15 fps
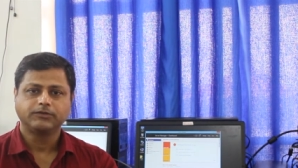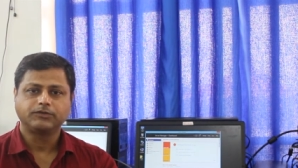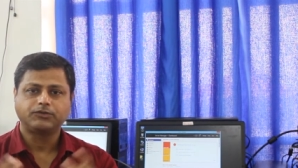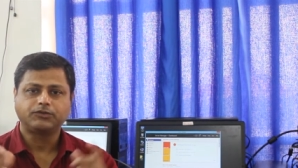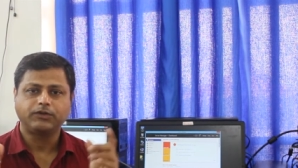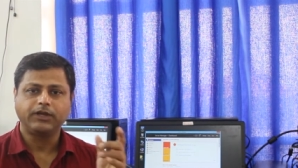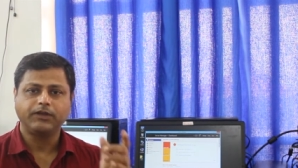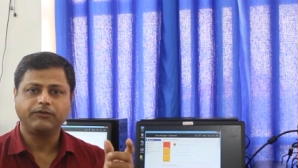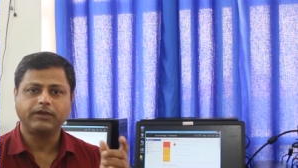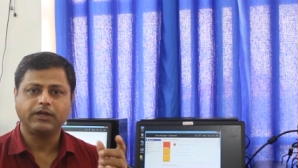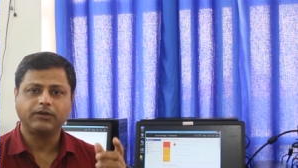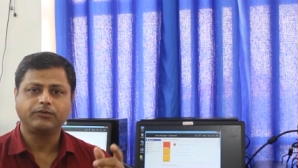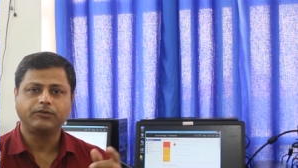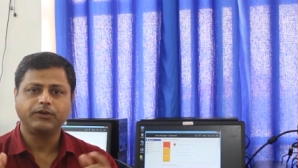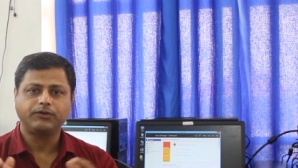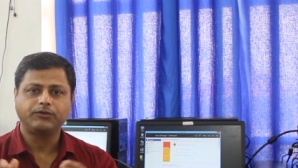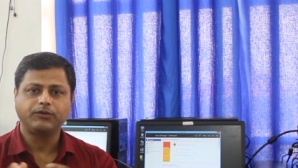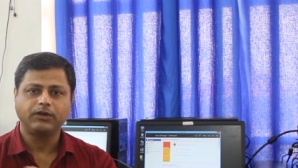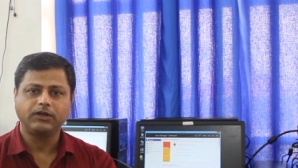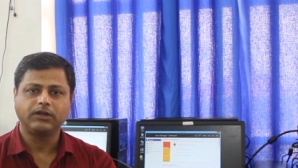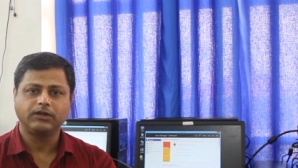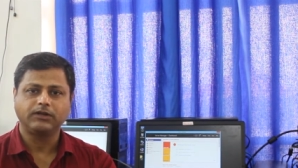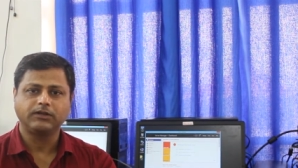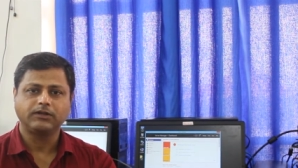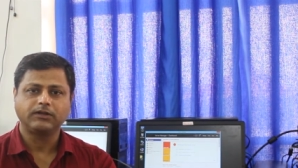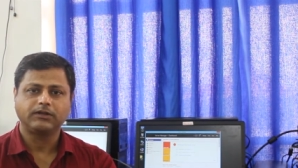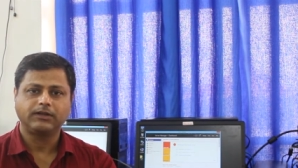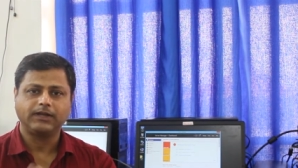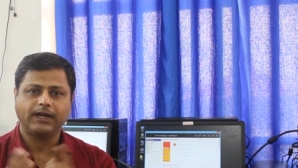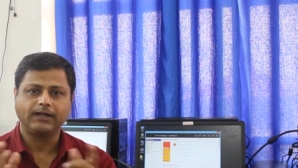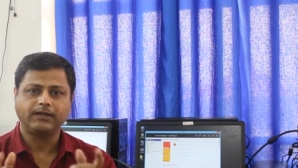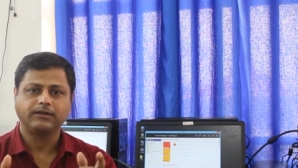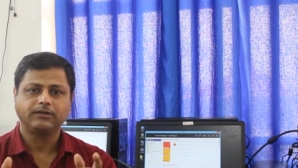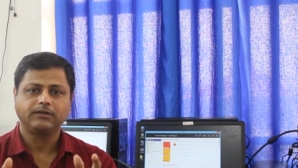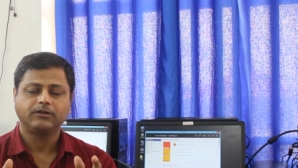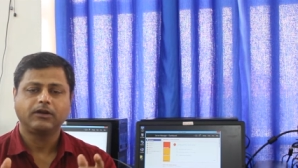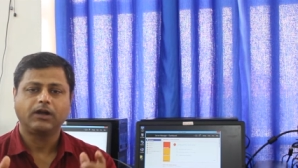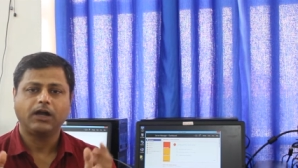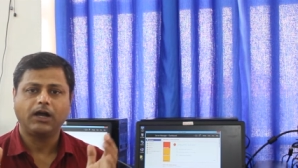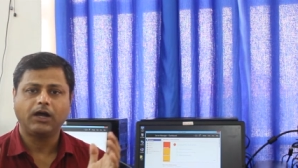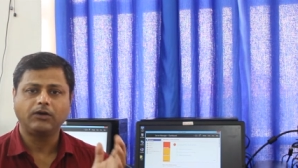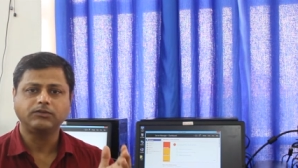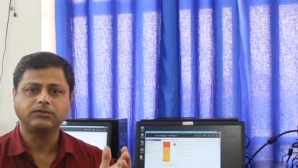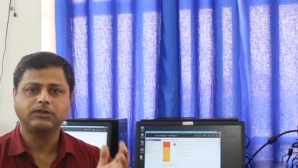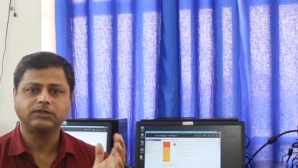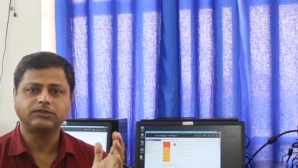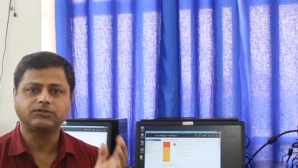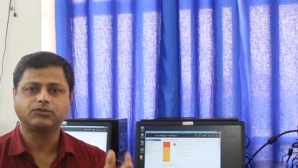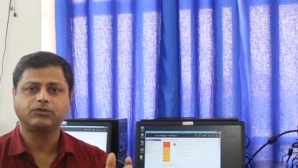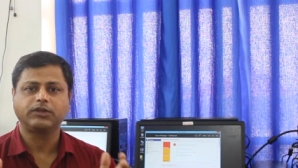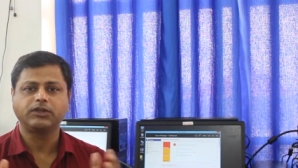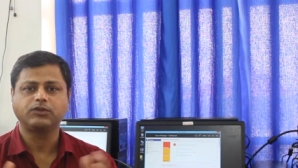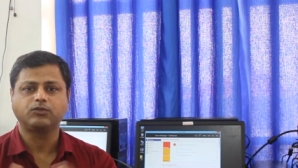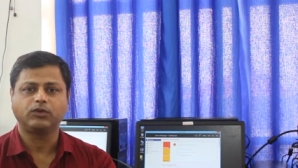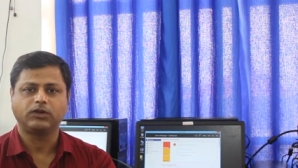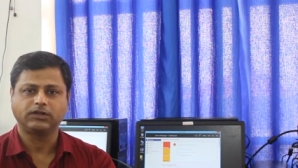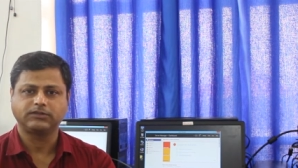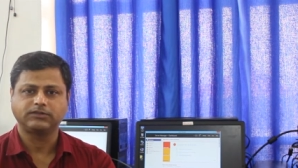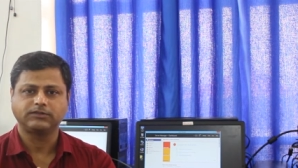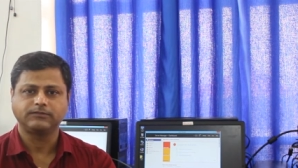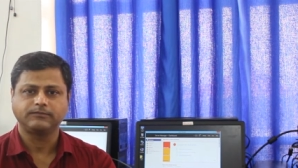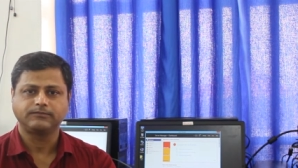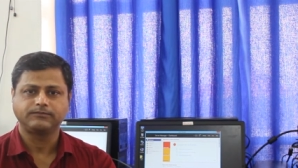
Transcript: So today we are going to learn that how the storage works.